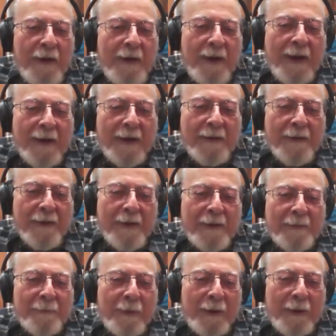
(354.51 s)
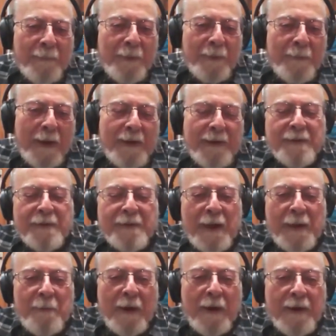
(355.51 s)
And I think what we might
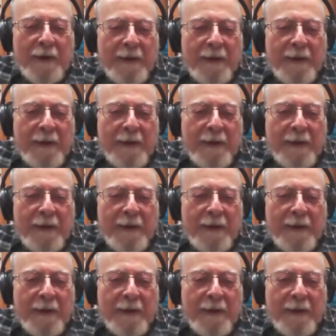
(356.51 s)
say right